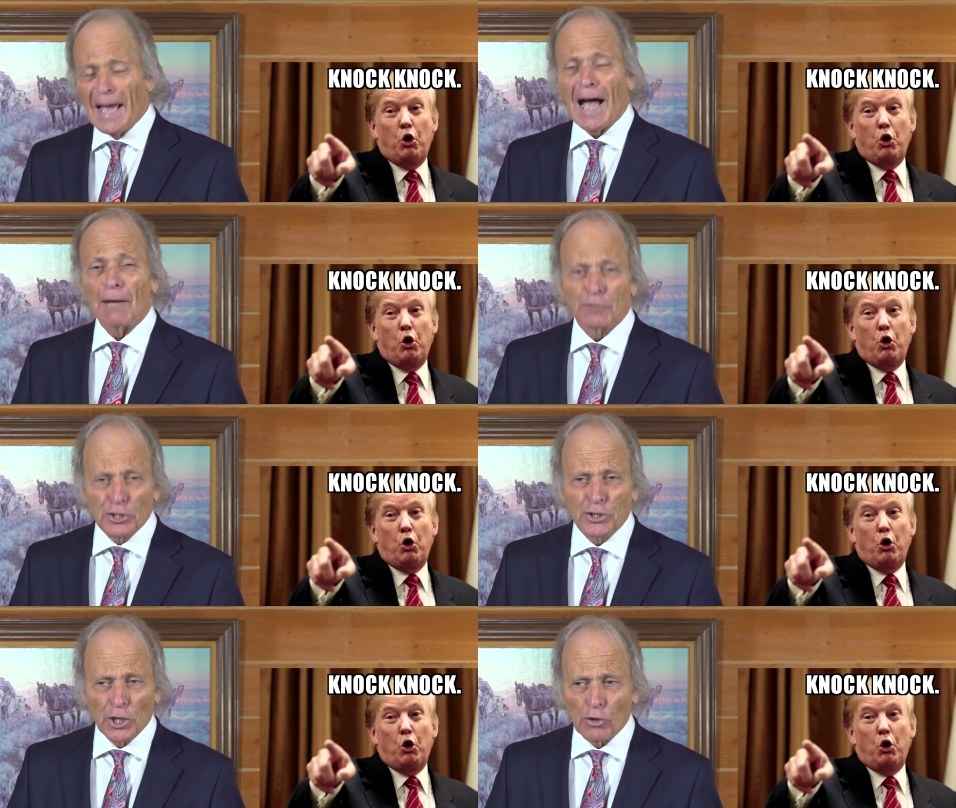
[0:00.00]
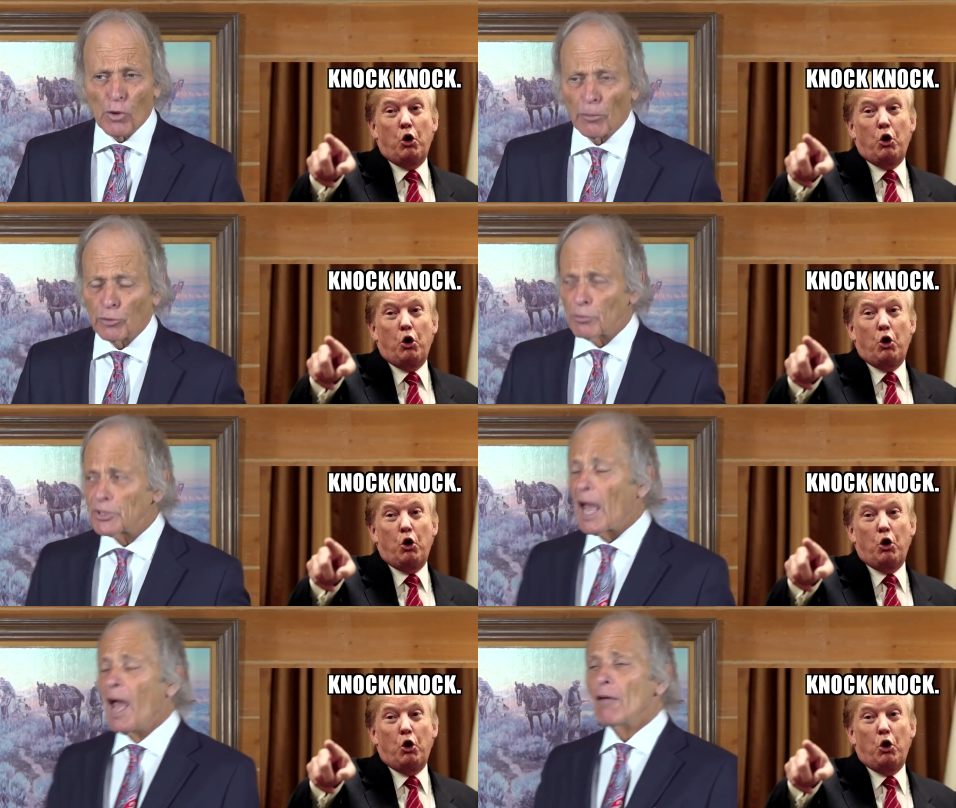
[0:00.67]
Speaker 1: I'm just going to go up to him and
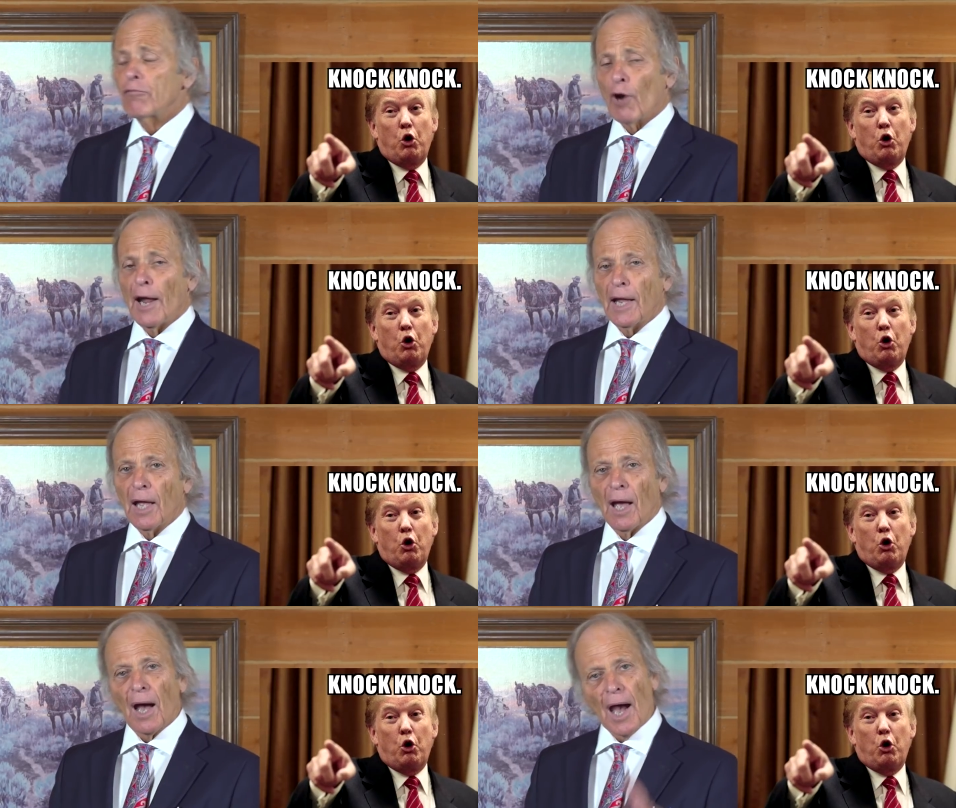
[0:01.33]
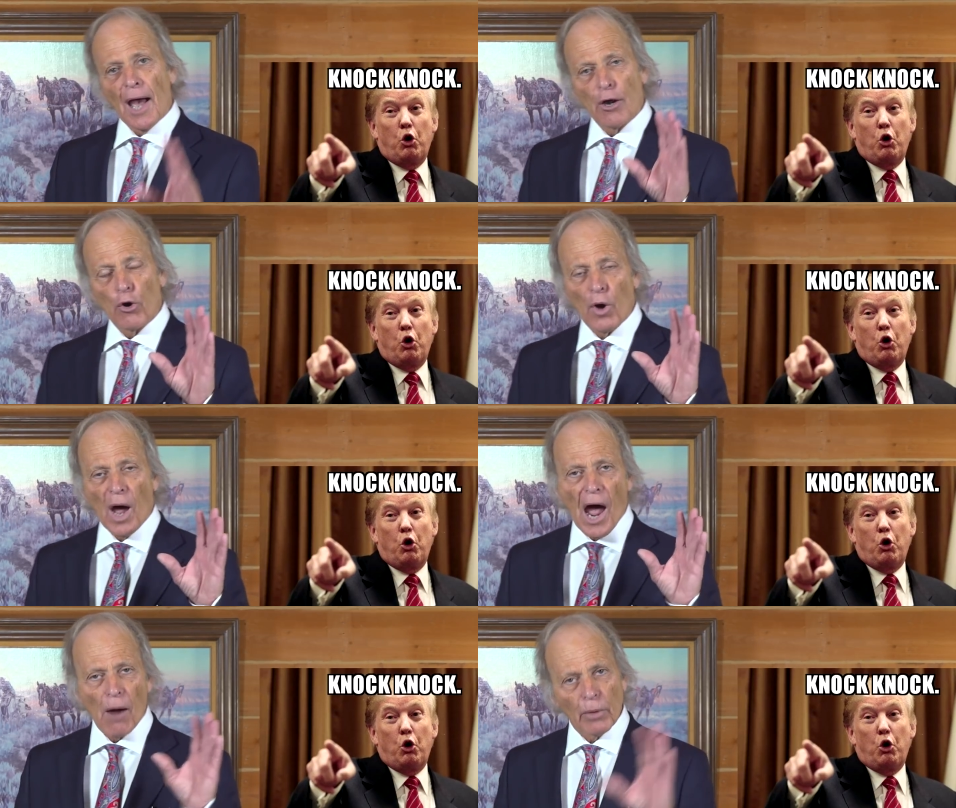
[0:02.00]
say, Frank, I don't know
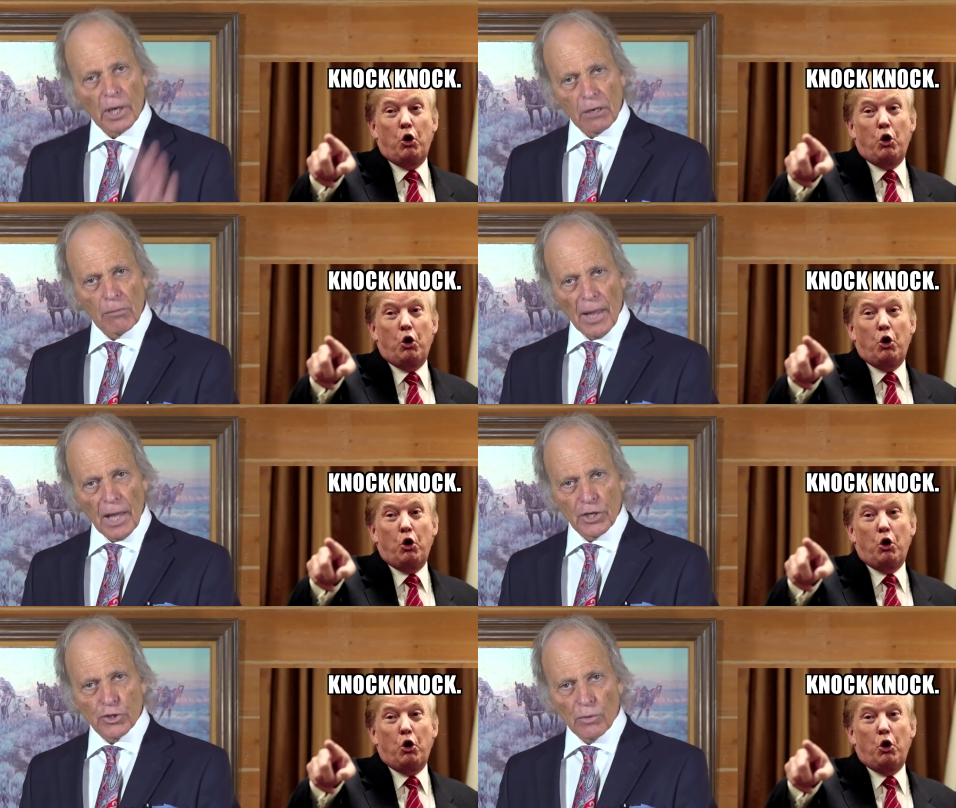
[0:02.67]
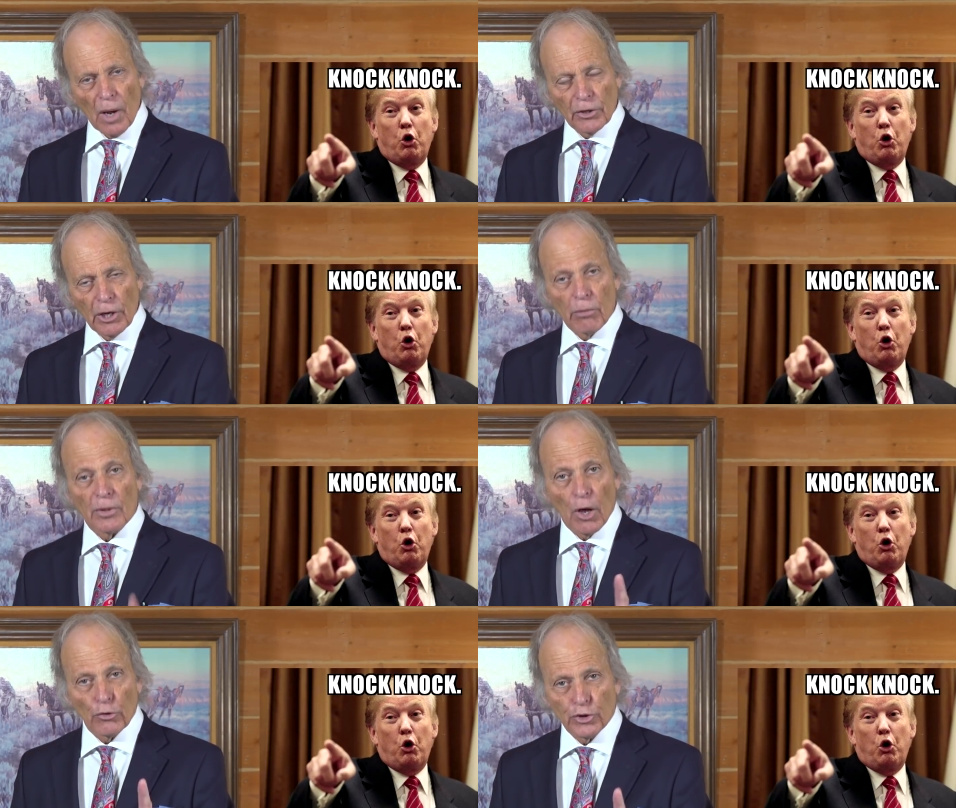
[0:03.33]
how we're going to manage around here
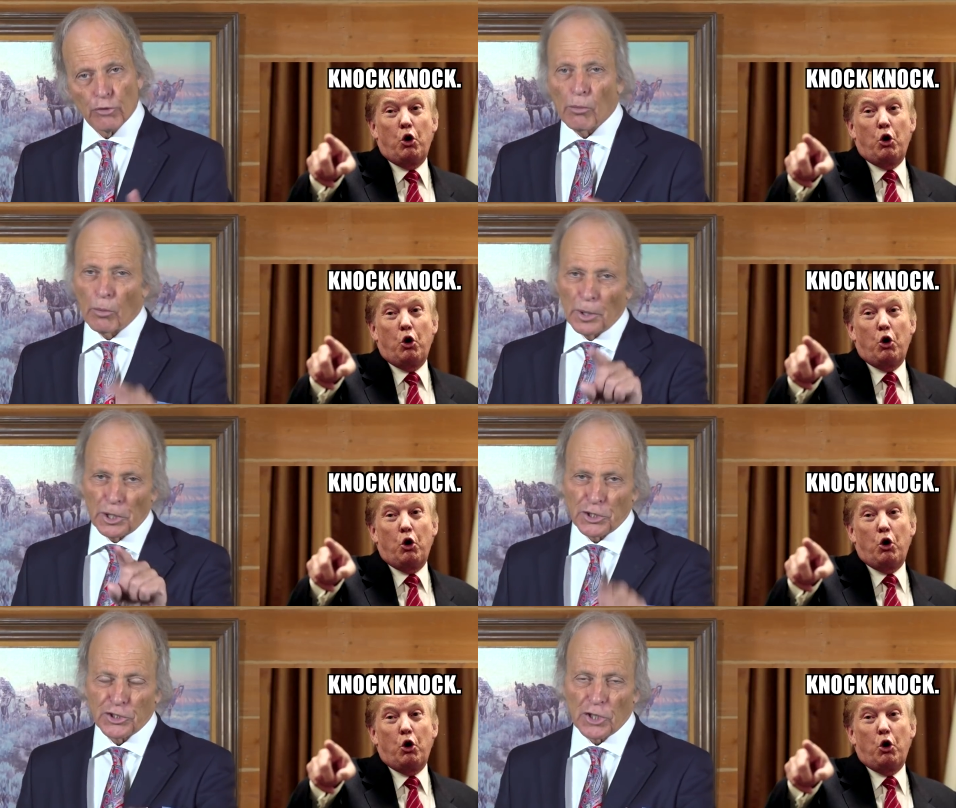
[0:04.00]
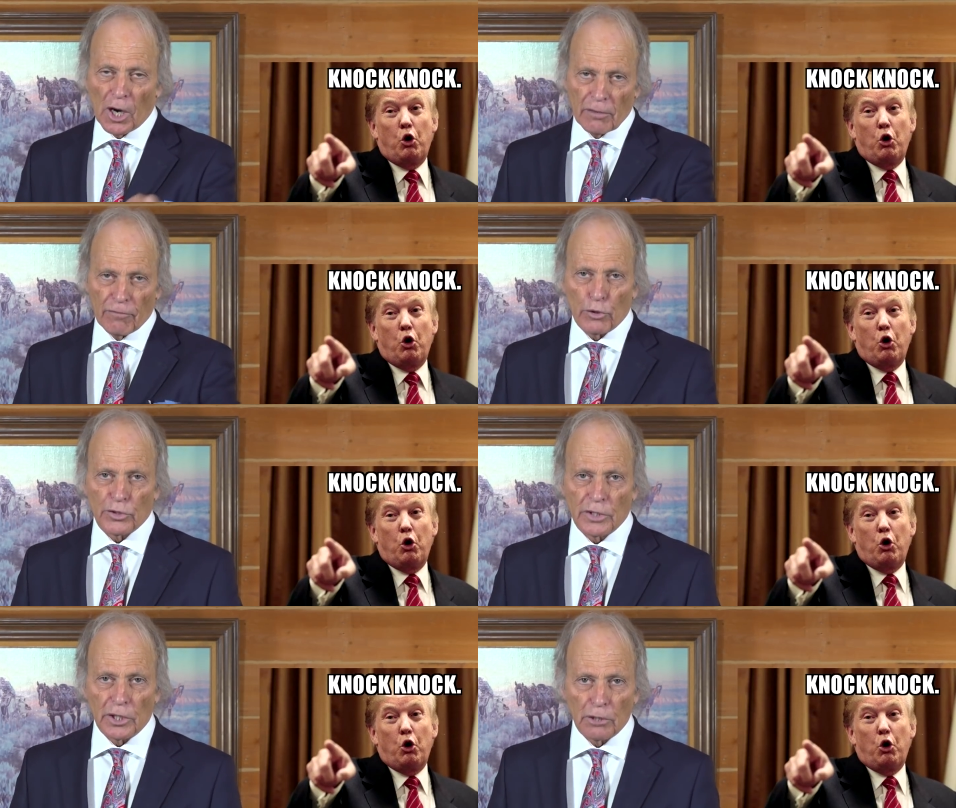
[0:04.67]
without you, but we're going to start
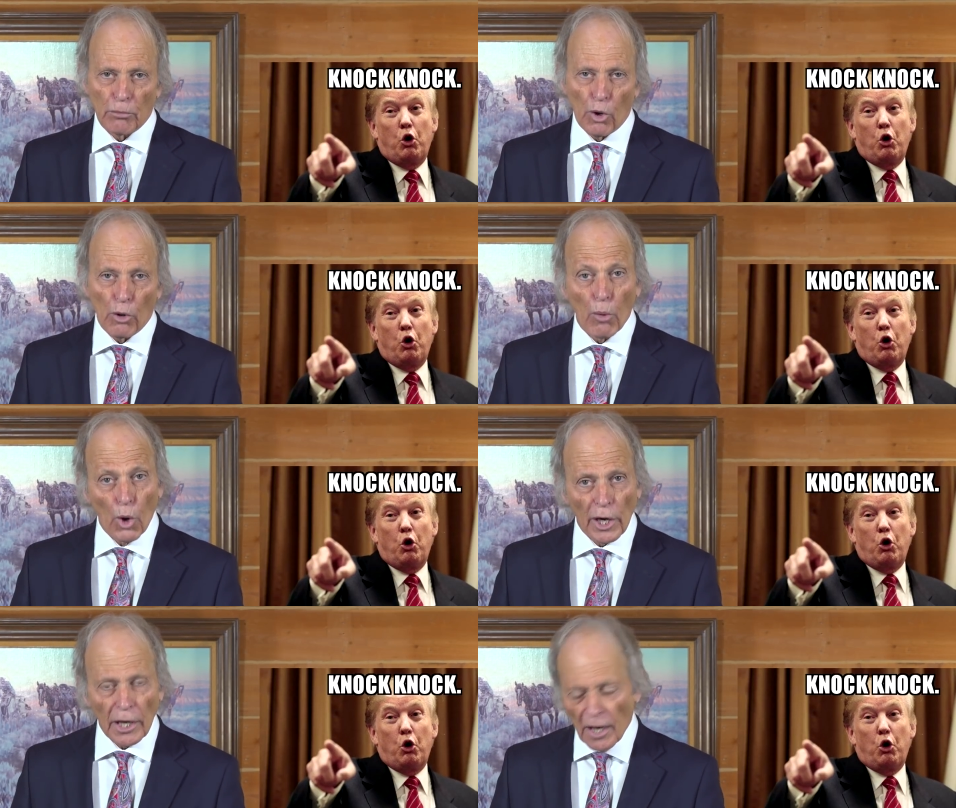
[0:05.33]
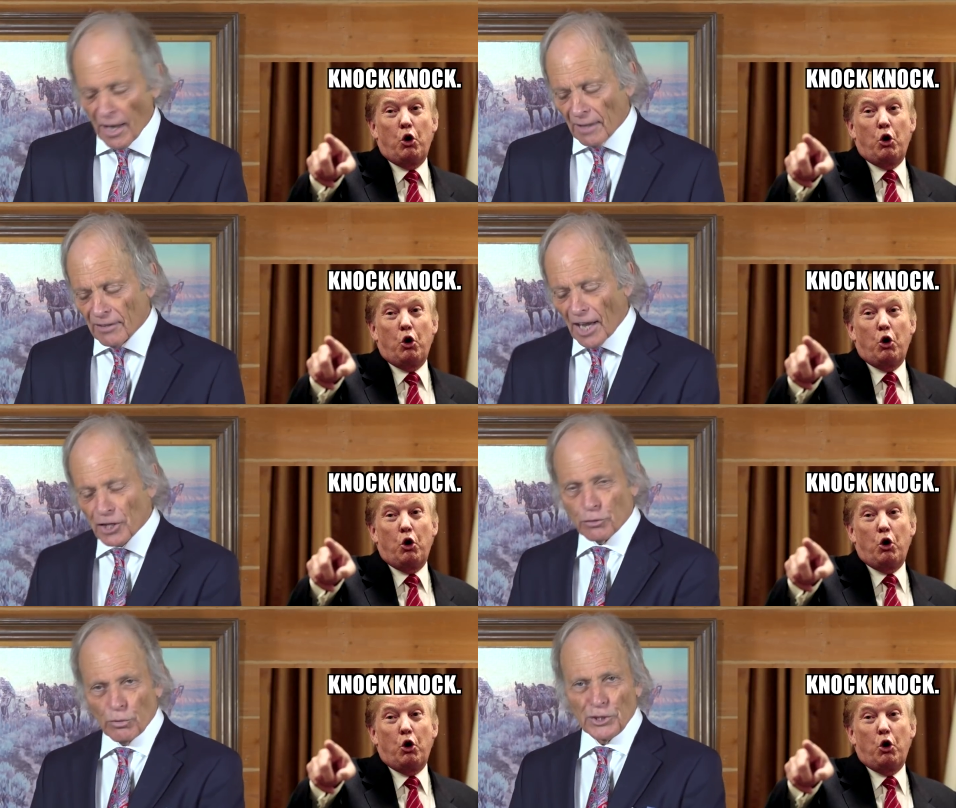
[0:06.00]
first thing tomorrow morning.
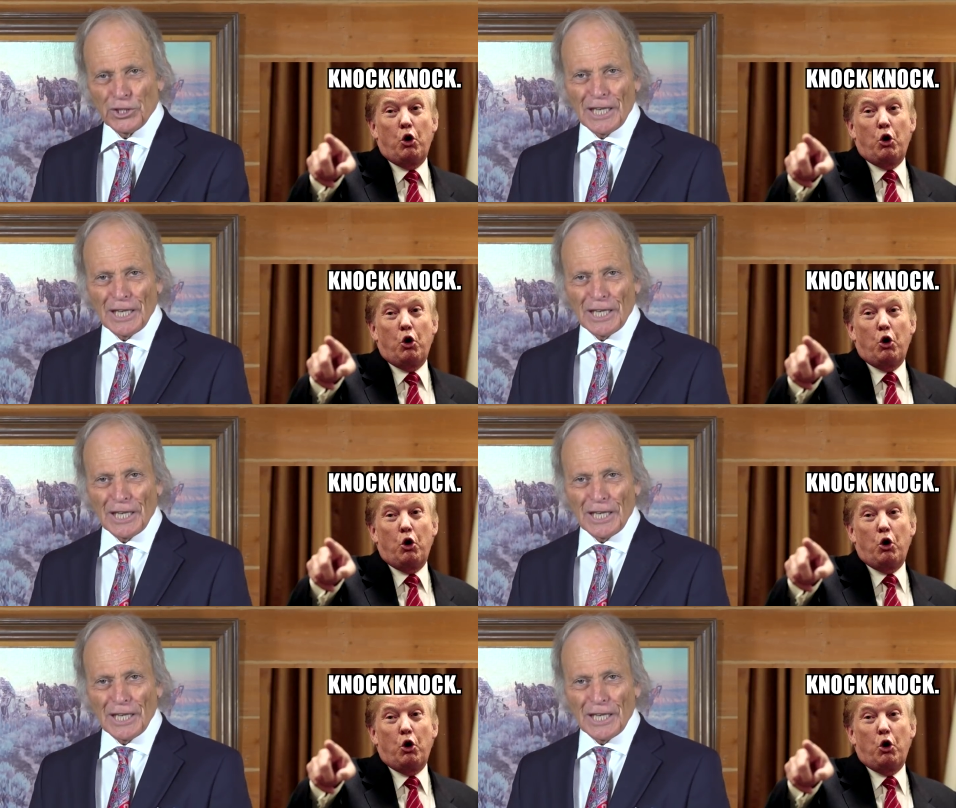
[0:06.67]
That's what